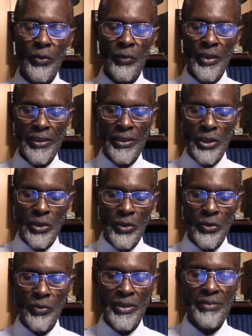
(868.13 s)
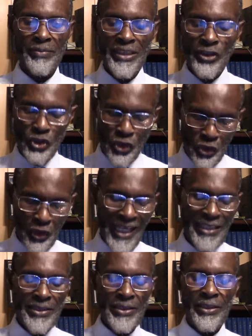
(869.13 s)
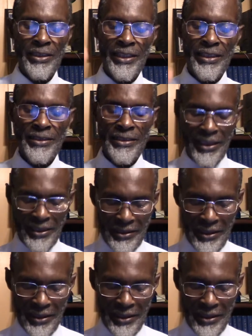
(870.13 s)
will go will be translated